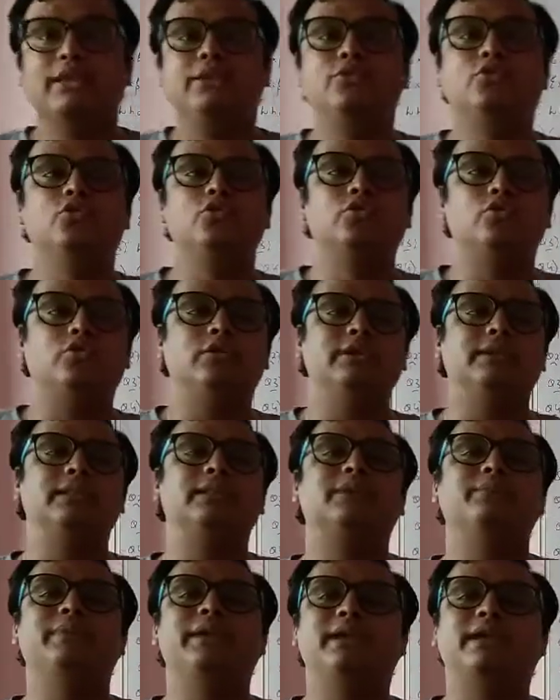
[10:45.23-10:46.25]
You know, in
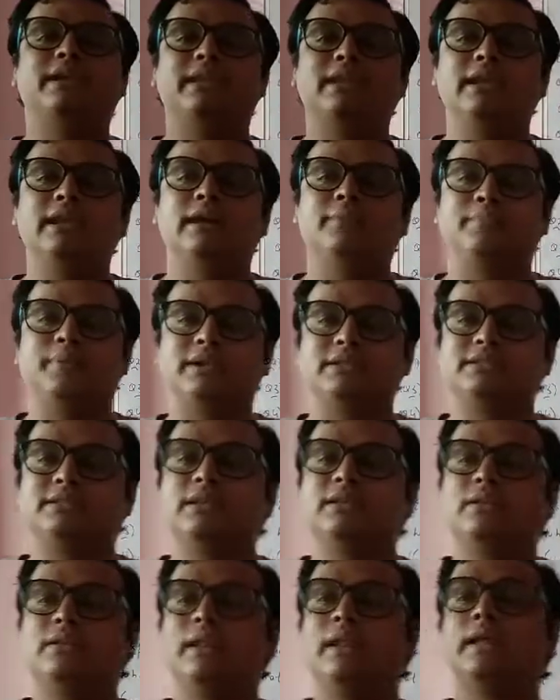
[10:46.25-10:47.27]
the bakery a
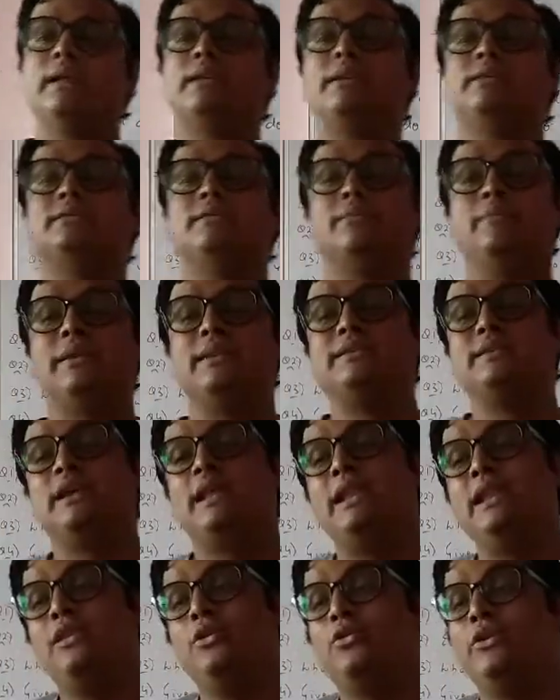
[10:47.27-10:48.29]
person is
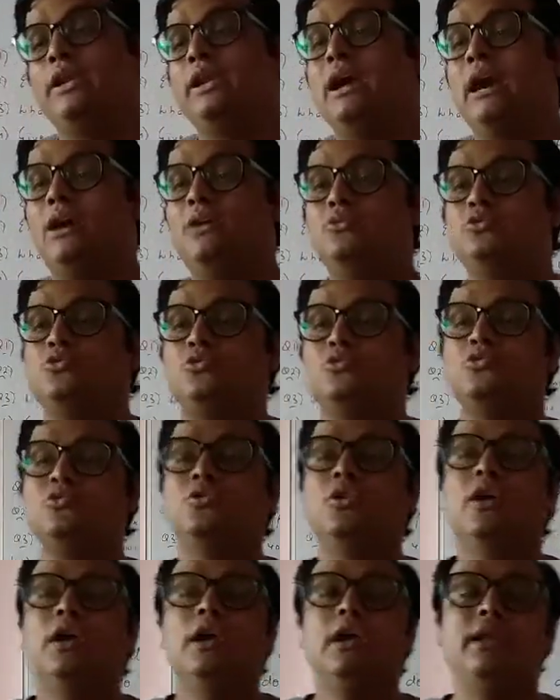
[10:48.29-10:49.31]
basically knowing how
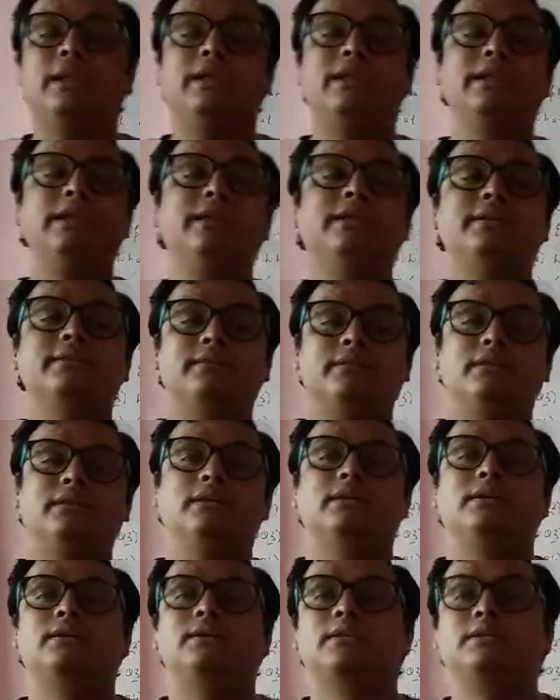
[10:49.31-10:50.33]
to knead
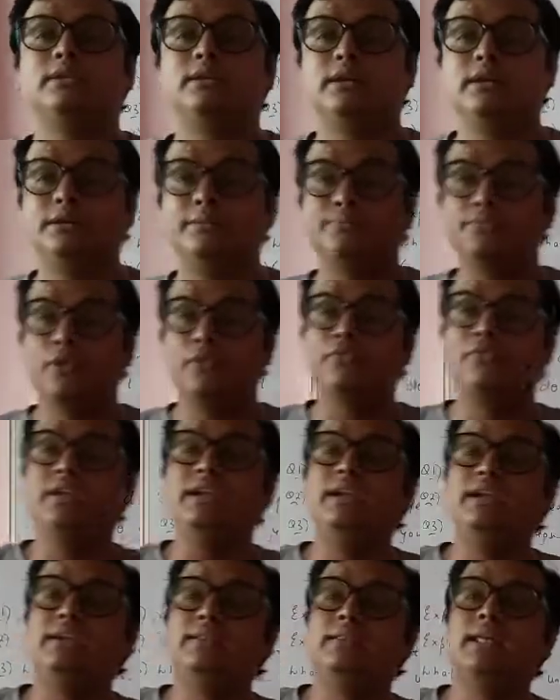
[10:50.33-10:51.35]
the
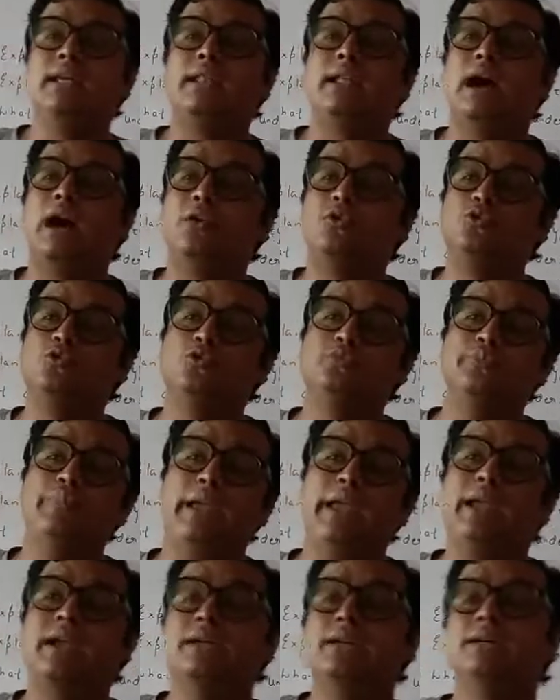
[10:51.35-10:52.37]
wheat, then how to
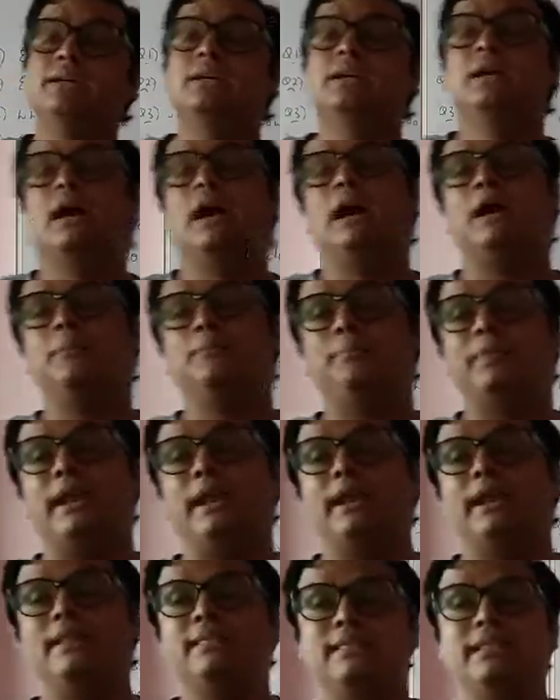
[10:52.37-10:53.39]
bake a
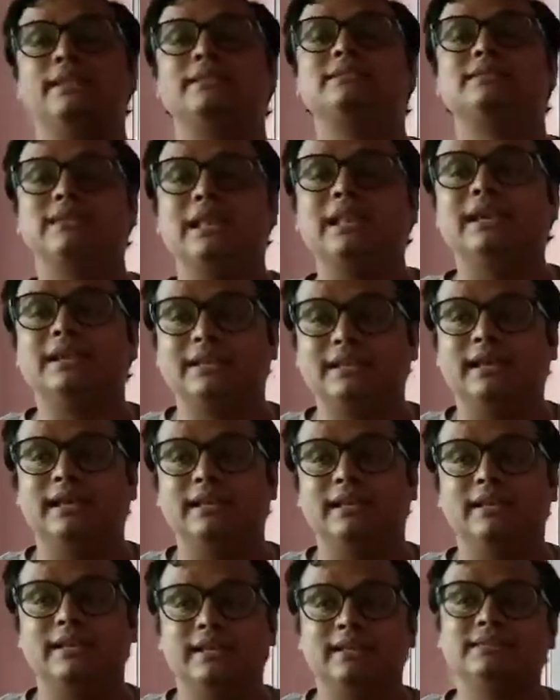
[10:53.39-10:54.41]
bread and then sell it, cut
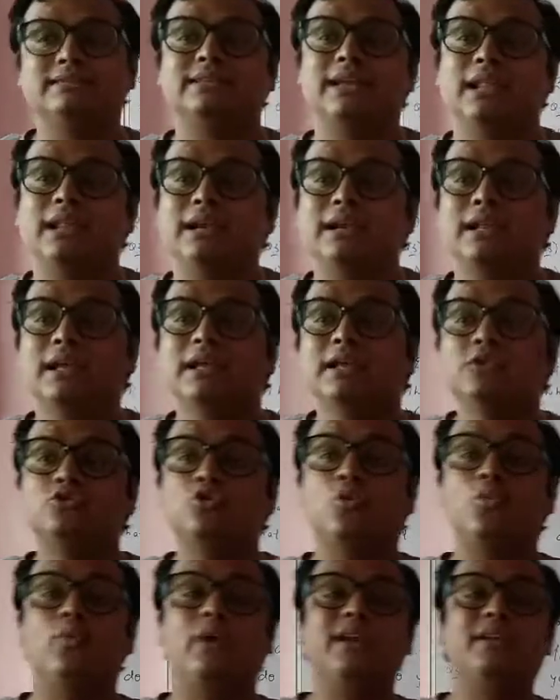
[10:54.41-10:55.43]
it and sell it.
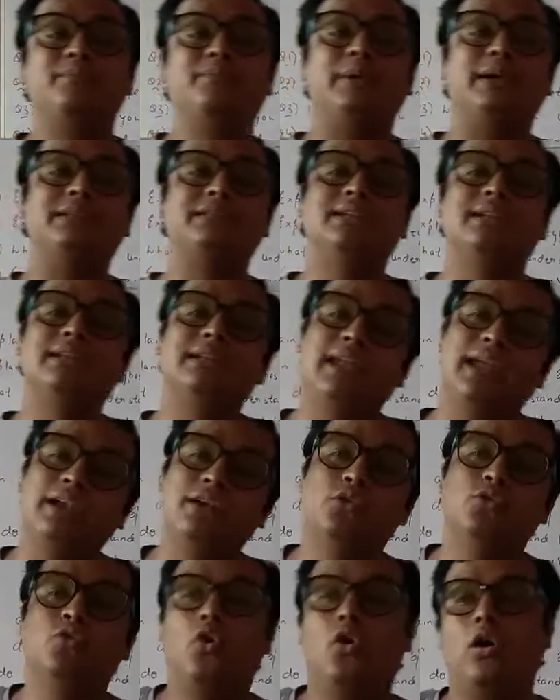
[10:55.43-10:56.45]
So one person can
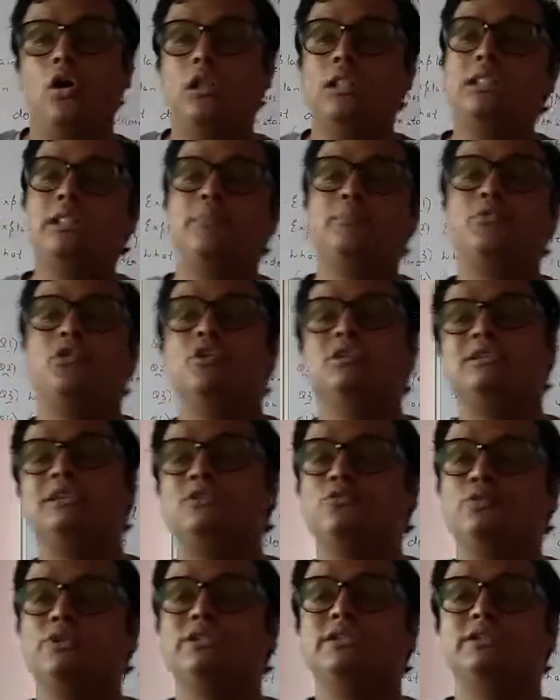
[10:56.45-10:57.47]
do all the
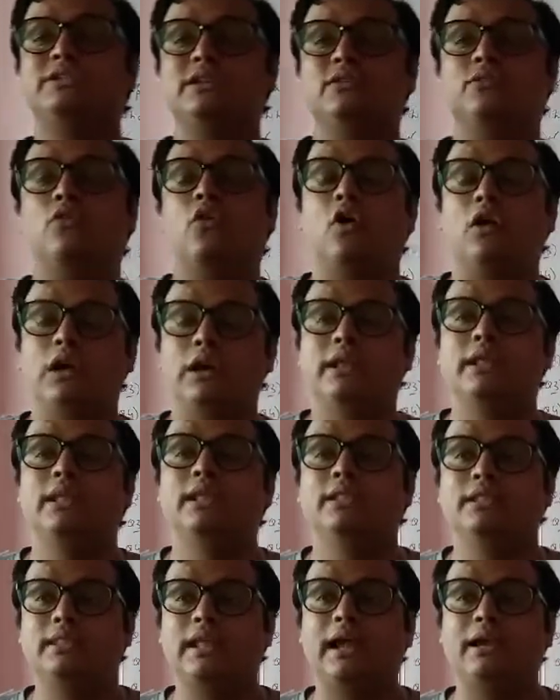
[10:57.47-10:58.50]
process which is involved
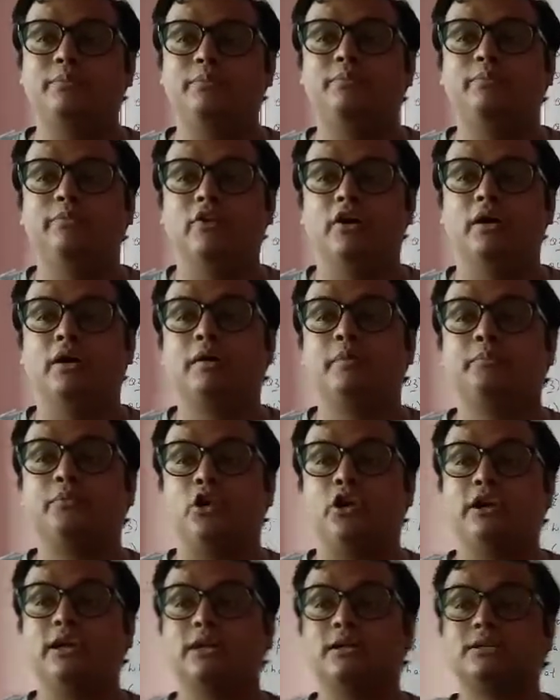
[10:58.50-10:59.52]
in that
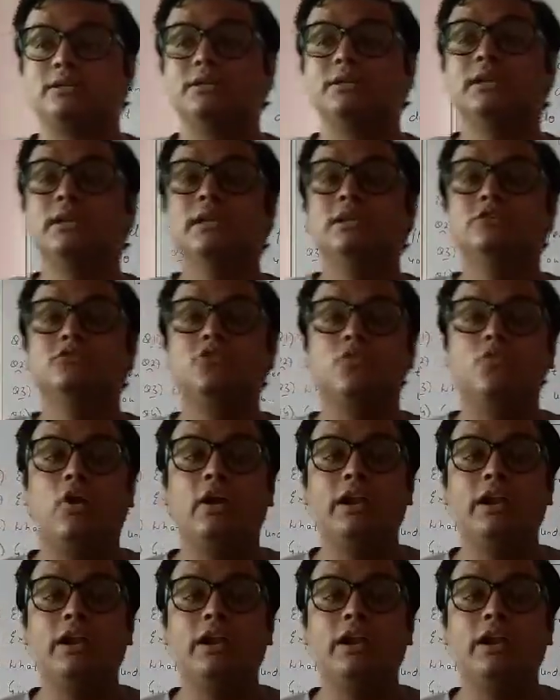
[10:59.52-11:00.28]
product. So what